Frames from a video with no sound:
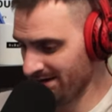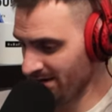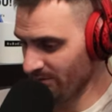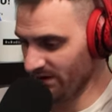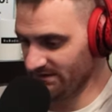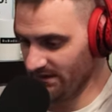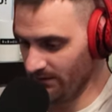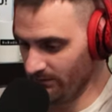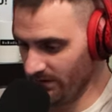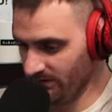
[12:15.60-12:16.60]
but
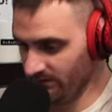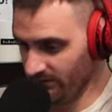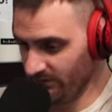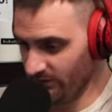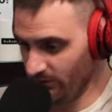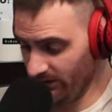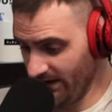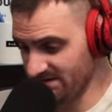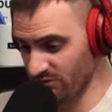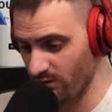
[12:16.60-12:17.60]
um, and if the,
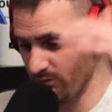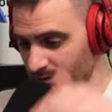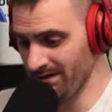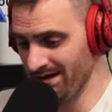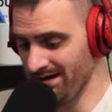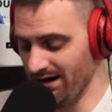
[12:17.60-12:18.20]
that's normal,